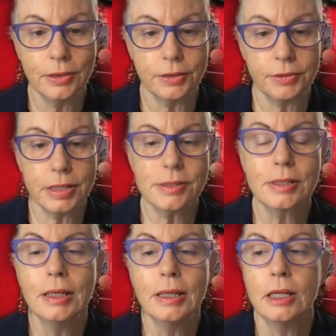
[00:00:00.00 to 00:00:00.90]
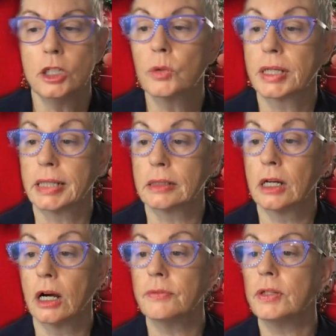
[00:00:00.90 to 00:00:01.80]
There it is. You'll get that
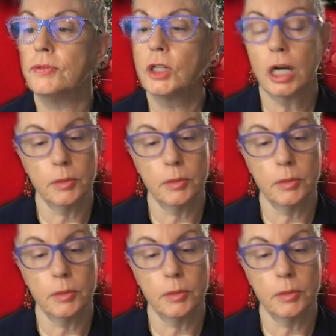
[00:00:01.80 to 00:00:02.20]
live. If you go to